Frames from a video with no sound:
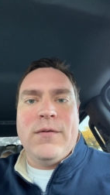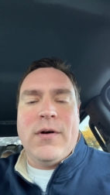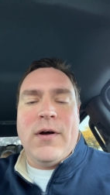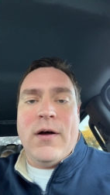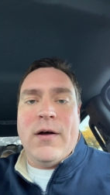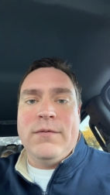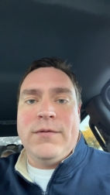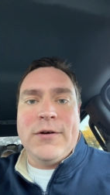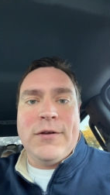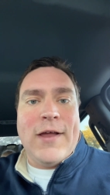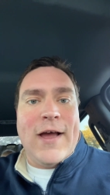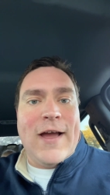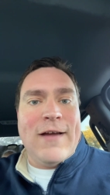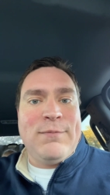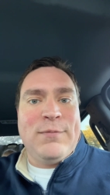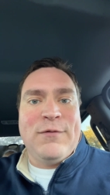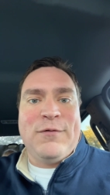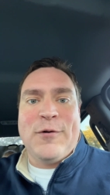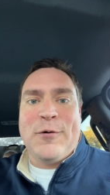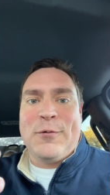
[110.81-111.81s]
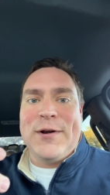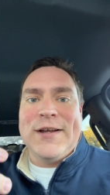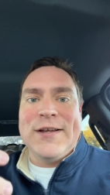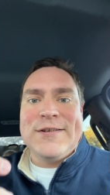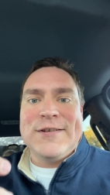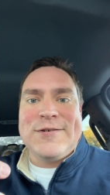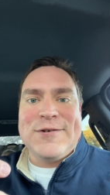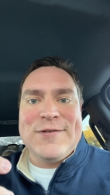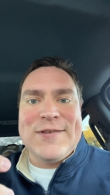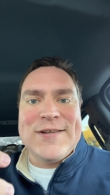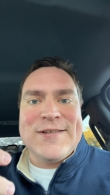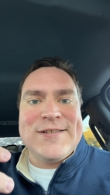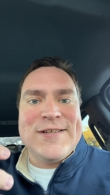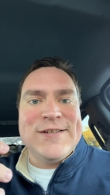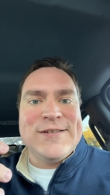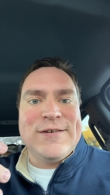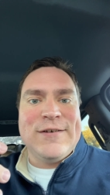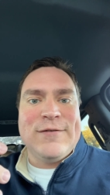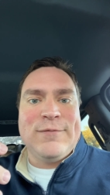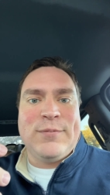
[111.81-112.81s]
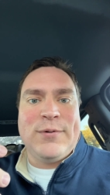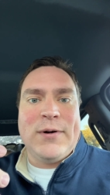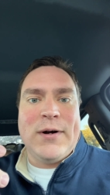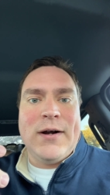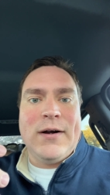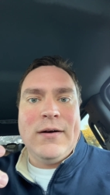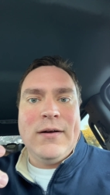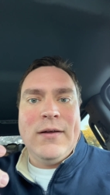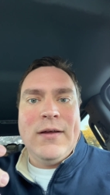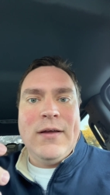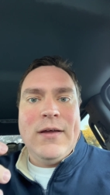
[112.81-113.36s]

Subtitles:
of your life before we entered this season of prayer.